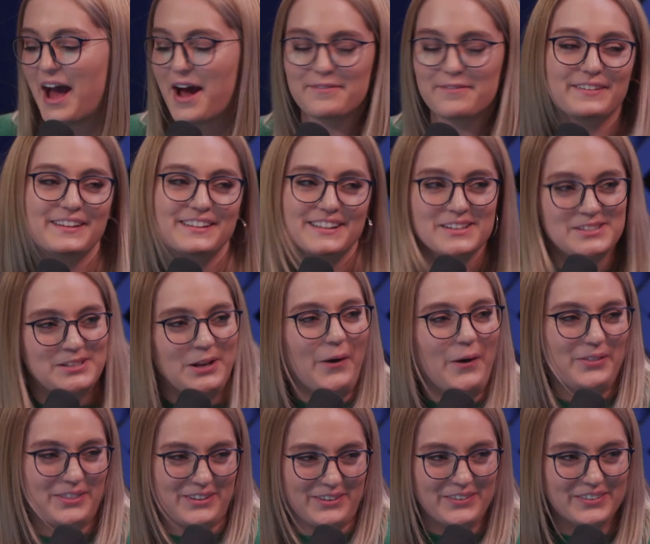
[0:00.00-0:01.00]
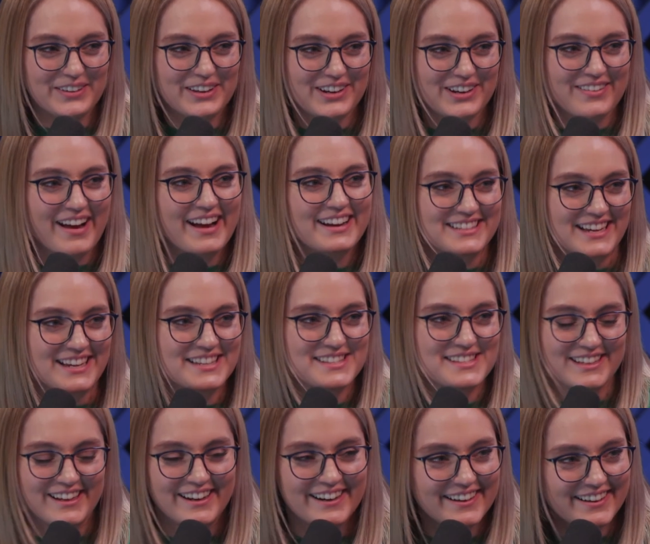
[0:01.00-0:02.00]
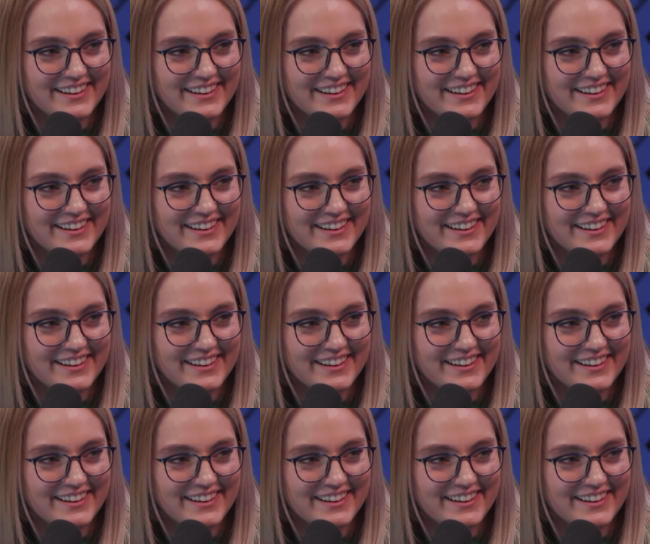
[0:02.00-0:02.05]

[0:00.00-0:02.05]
I feel like that's the only correct answer.